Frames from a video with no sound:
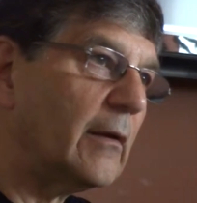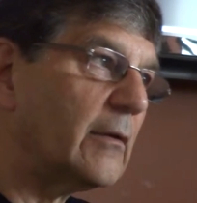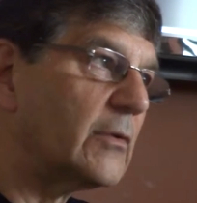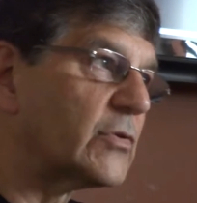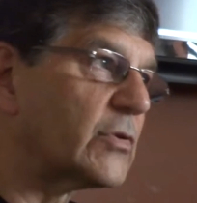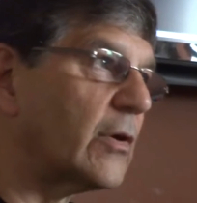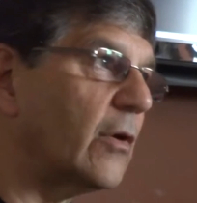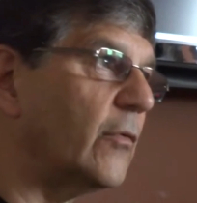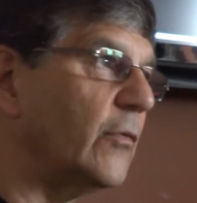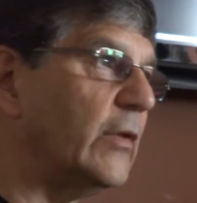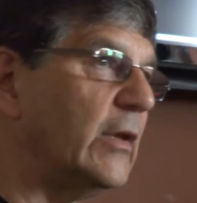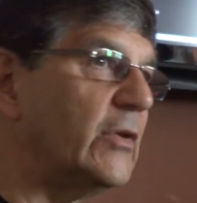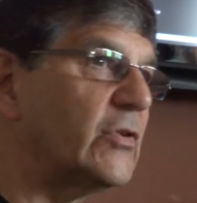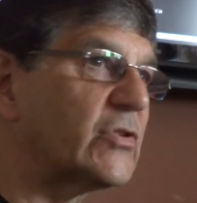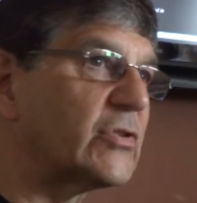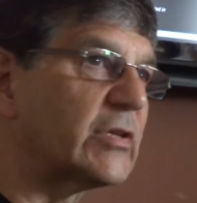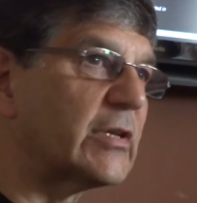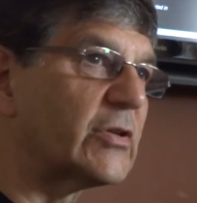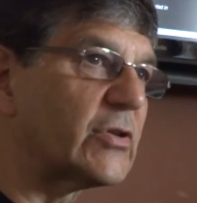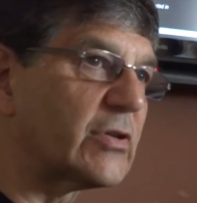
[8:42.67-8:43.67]
So these
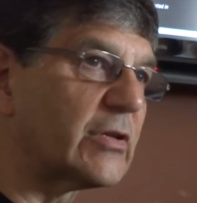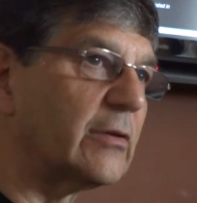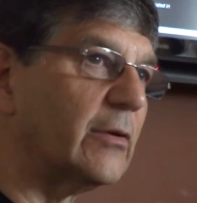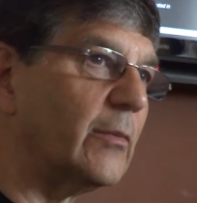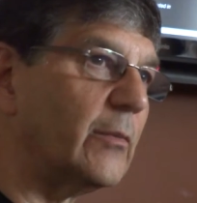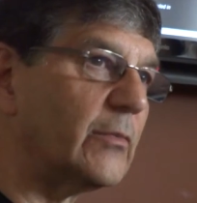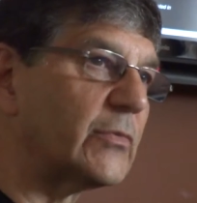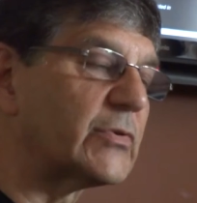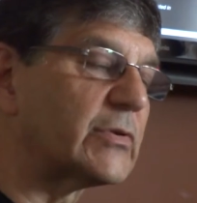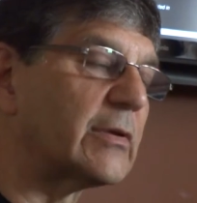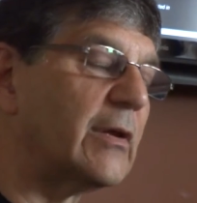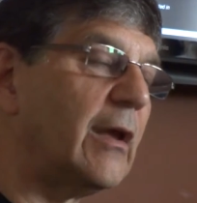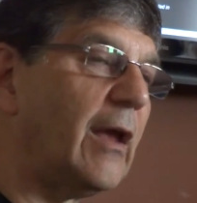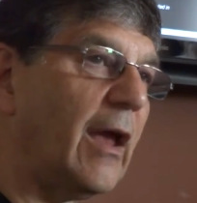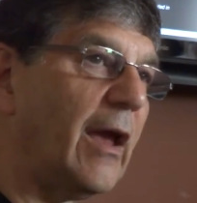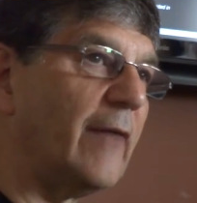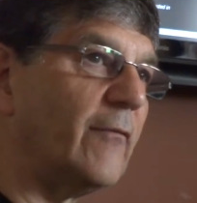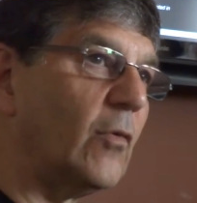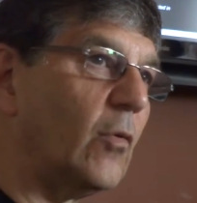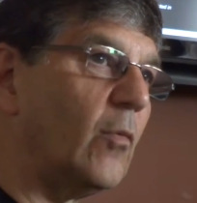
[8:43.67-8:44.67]
systems
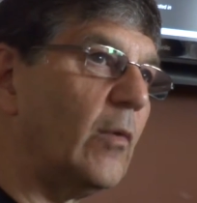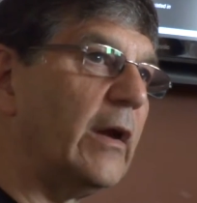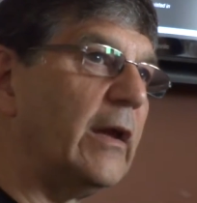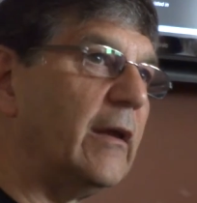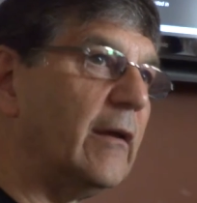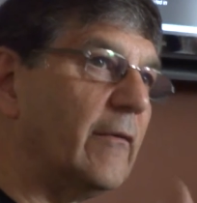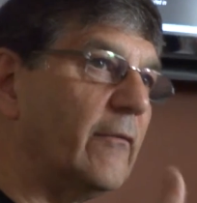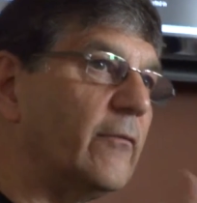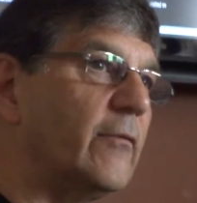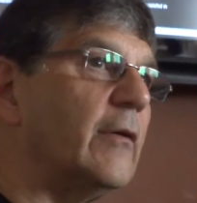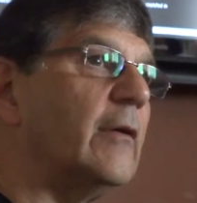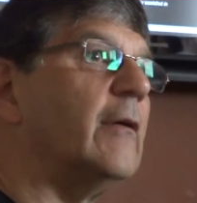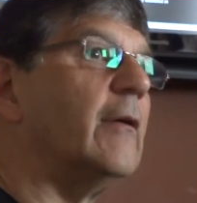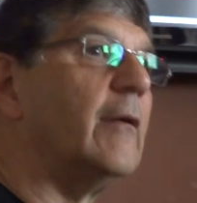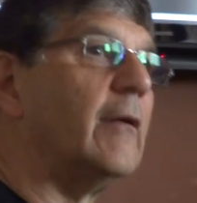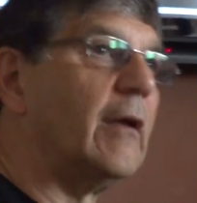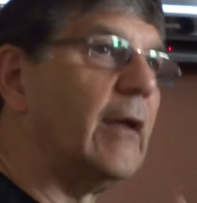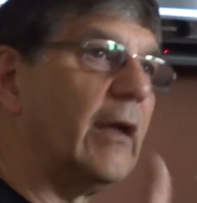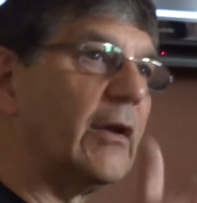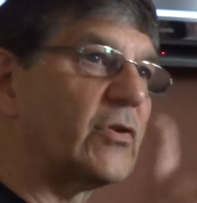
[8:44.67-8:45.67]
have a way of
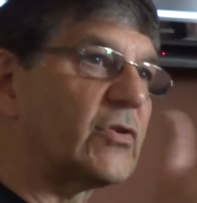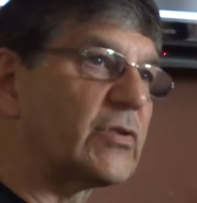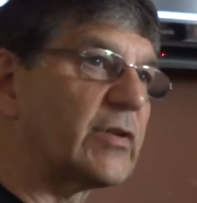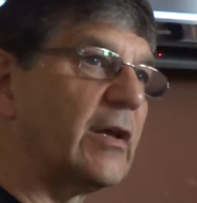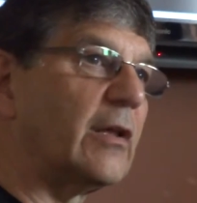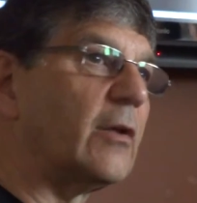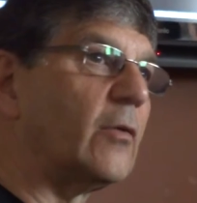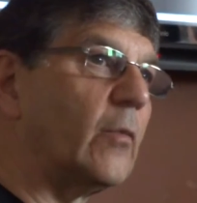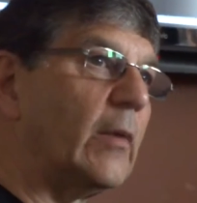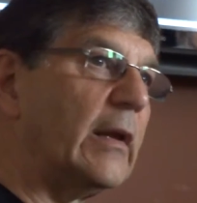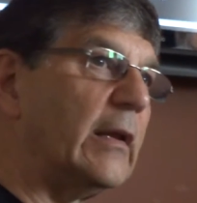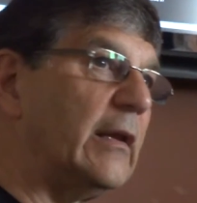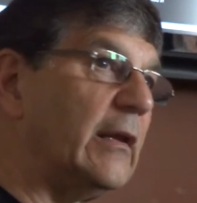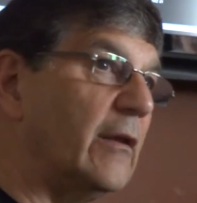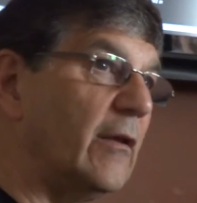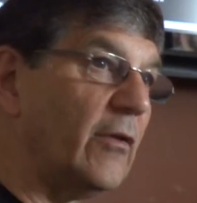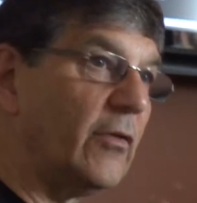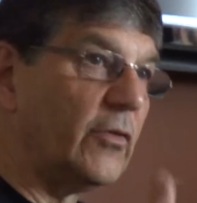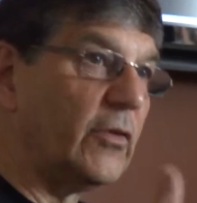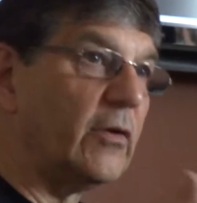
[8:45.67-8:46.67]

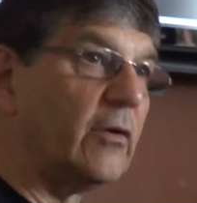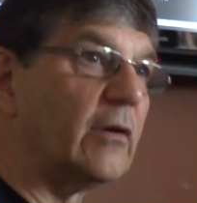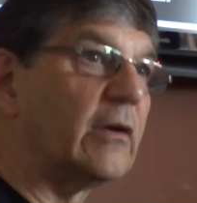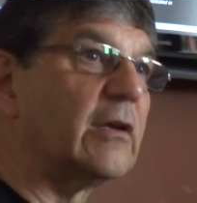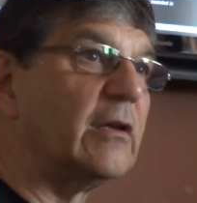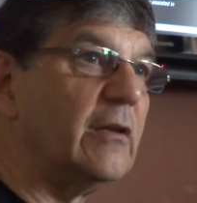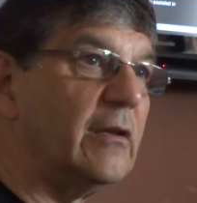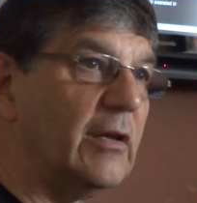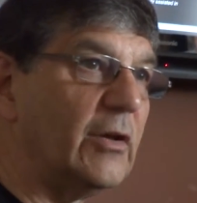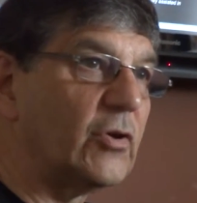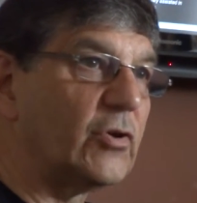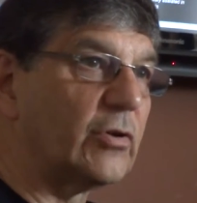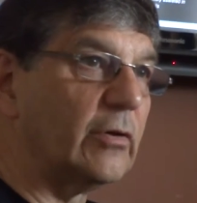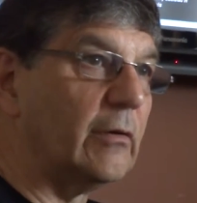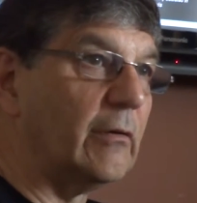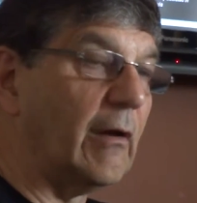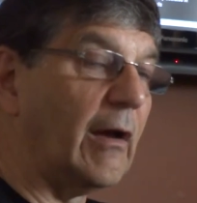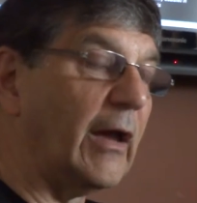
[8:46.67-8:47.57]
accelerating their condition.